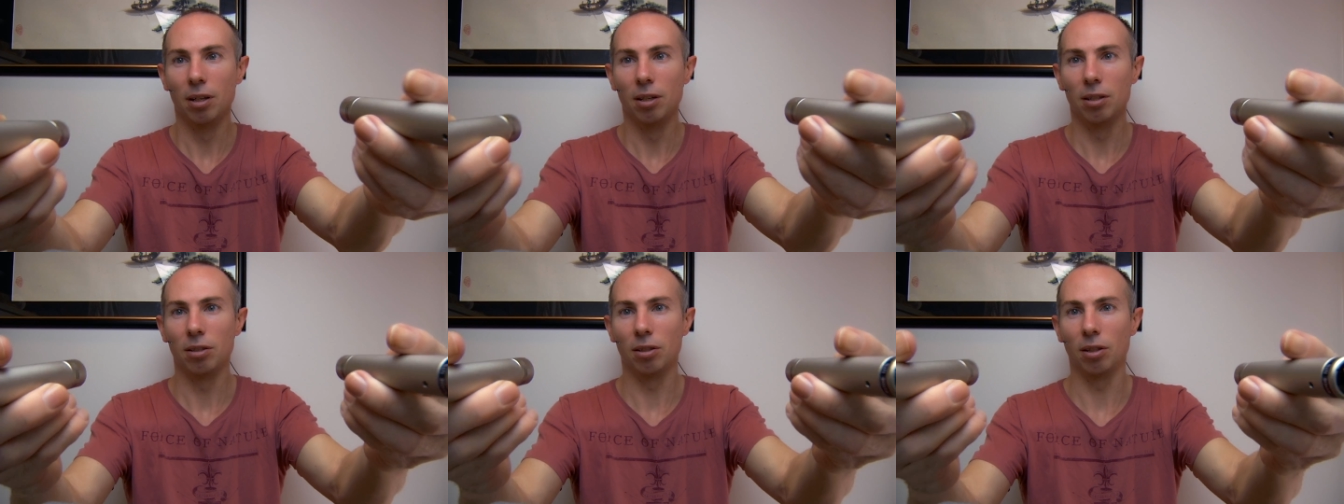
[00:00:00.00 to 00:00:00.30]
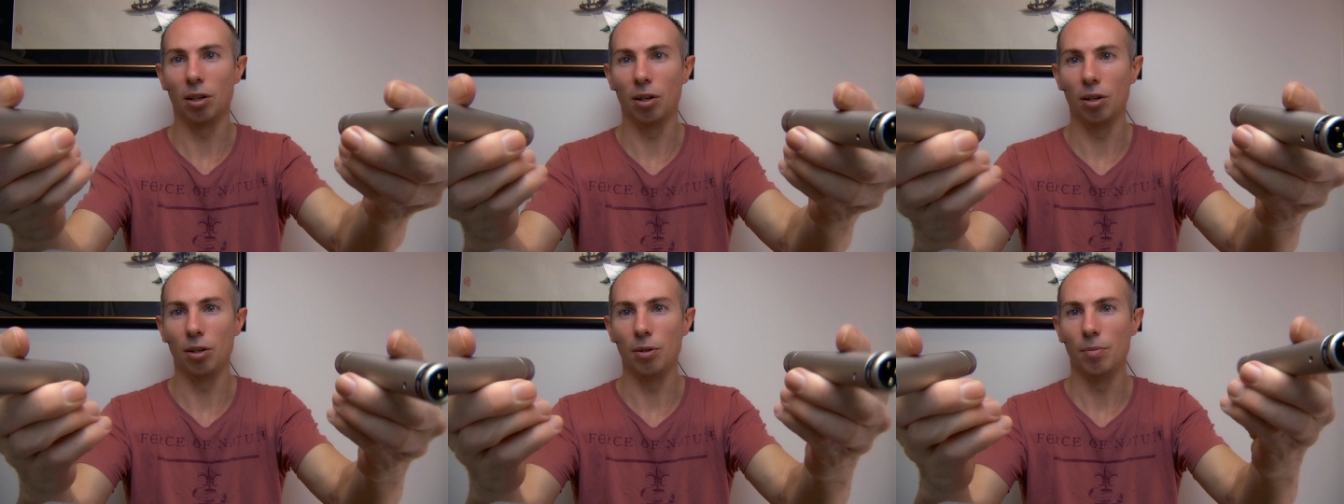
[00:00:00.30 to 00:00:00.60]

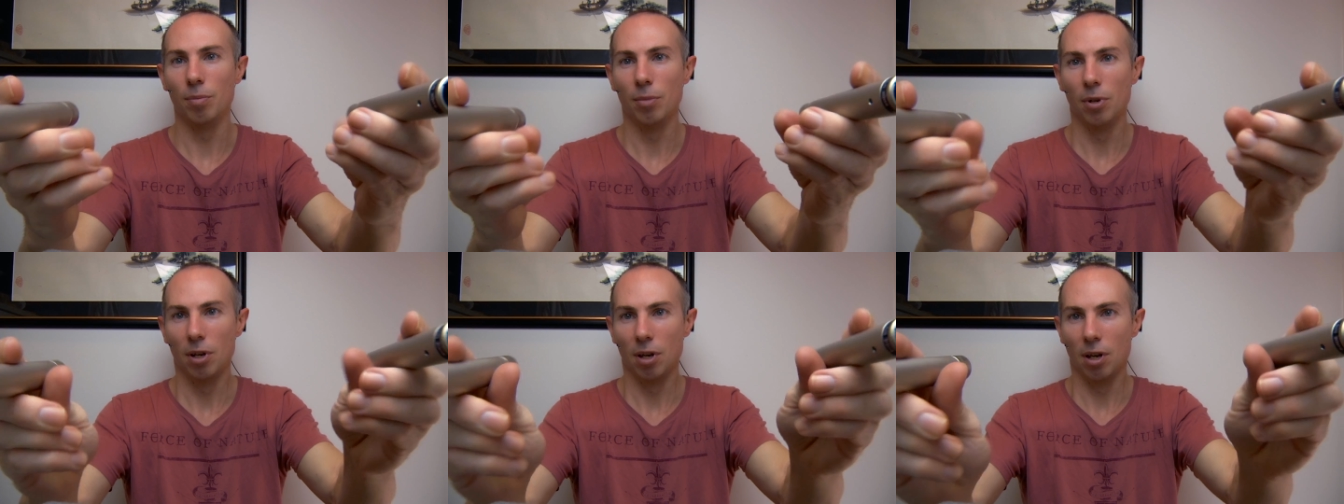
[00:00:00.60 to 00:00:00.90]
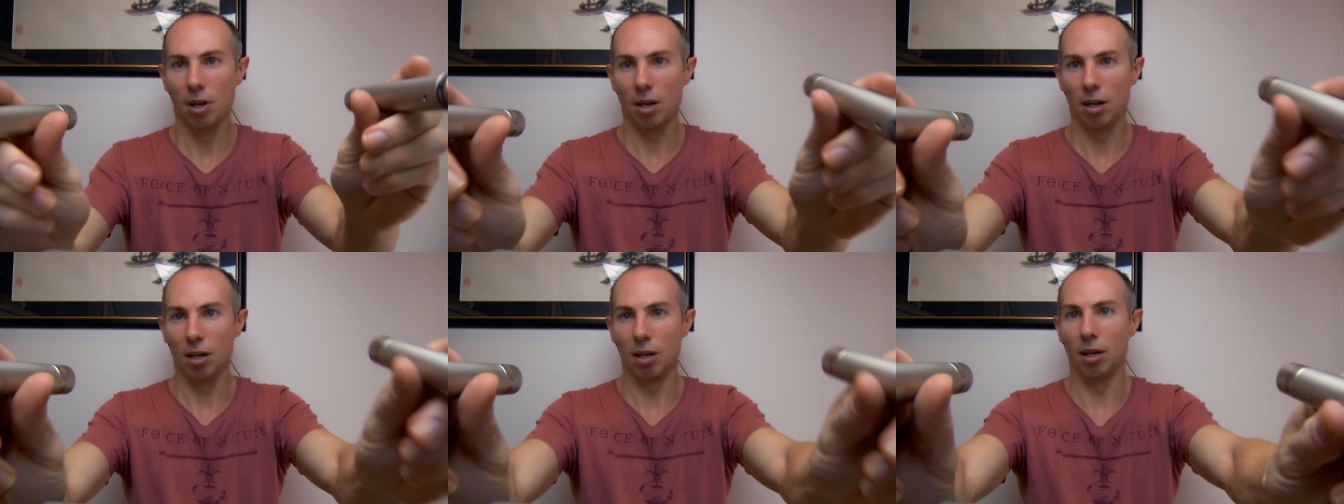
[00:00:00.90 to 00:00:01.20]
So
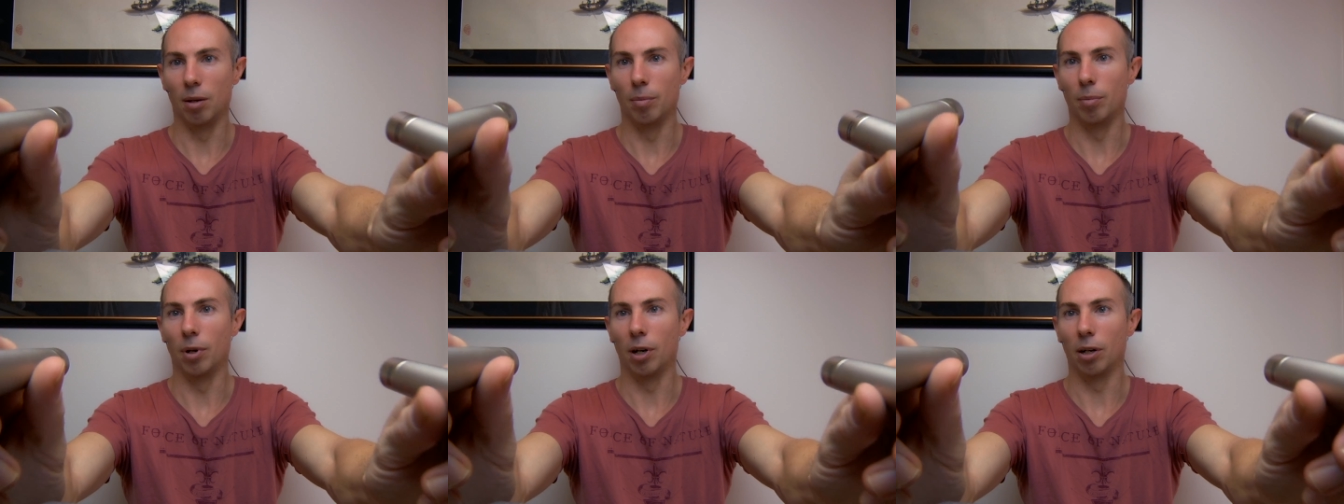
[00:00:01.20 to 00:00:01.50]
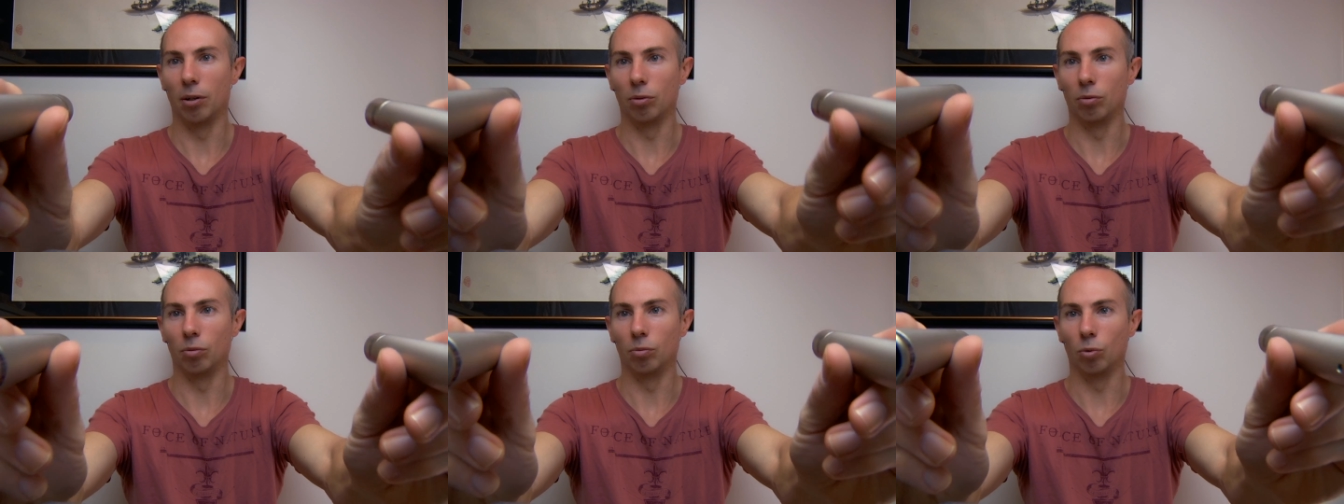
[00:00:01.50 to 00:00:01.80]

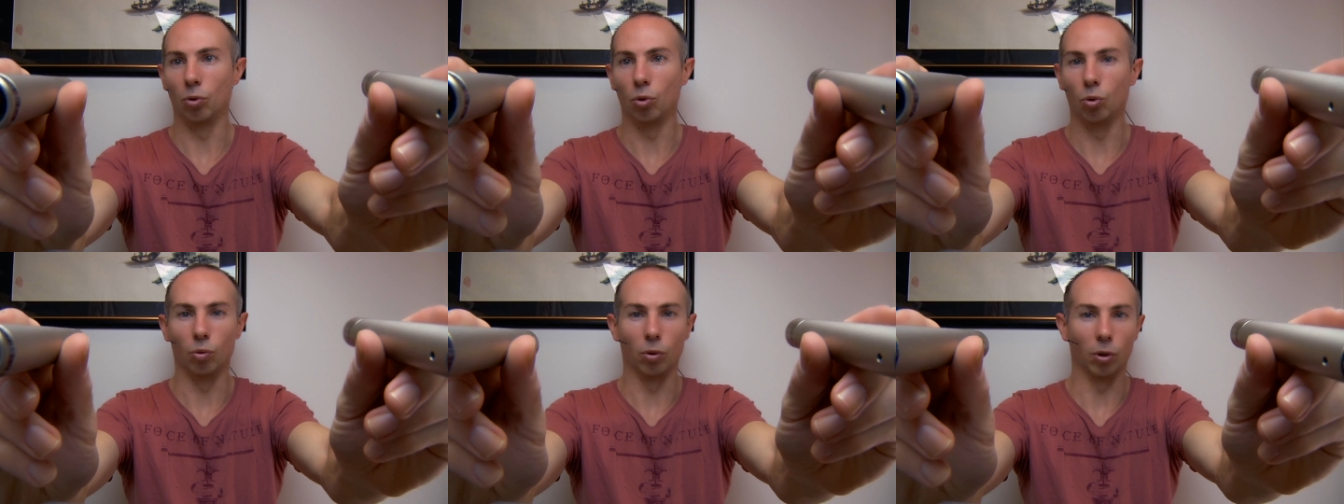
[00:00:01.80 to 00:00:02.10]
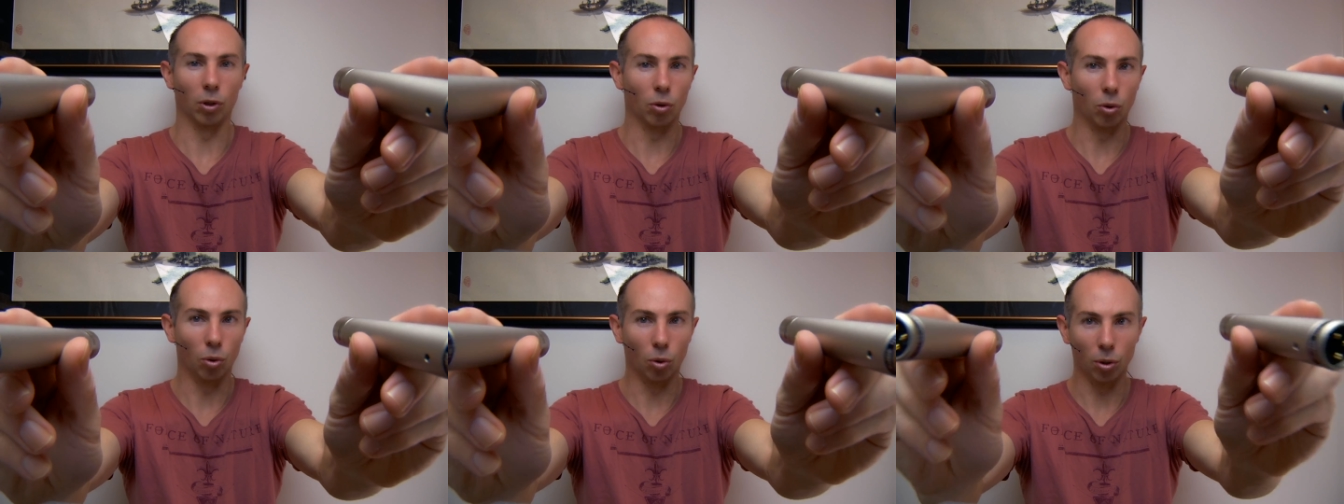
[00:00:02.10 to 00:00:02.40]
a
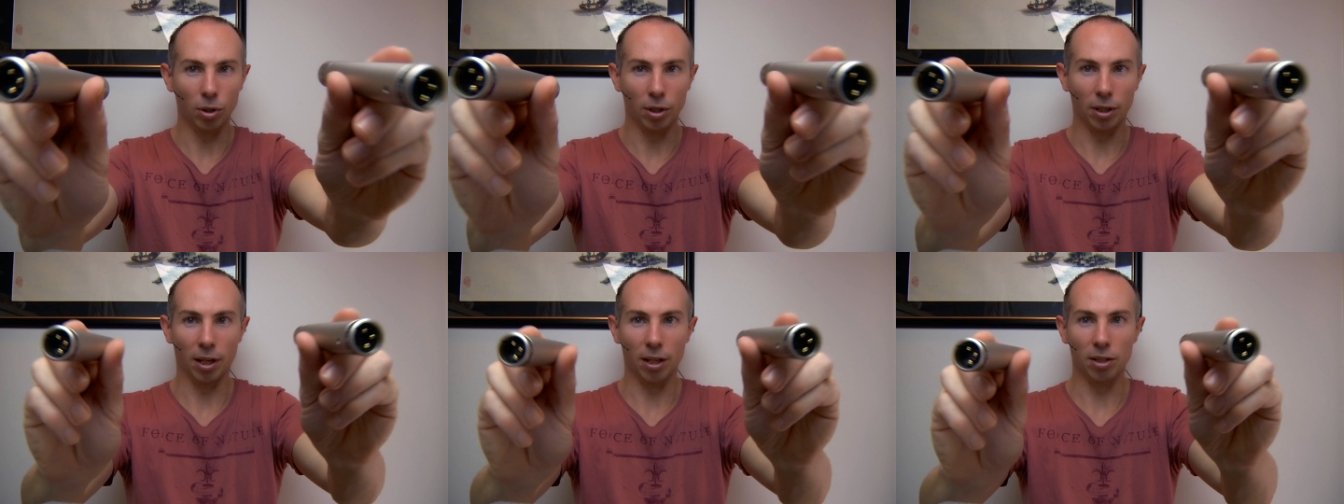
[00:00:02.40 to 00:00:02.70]
recording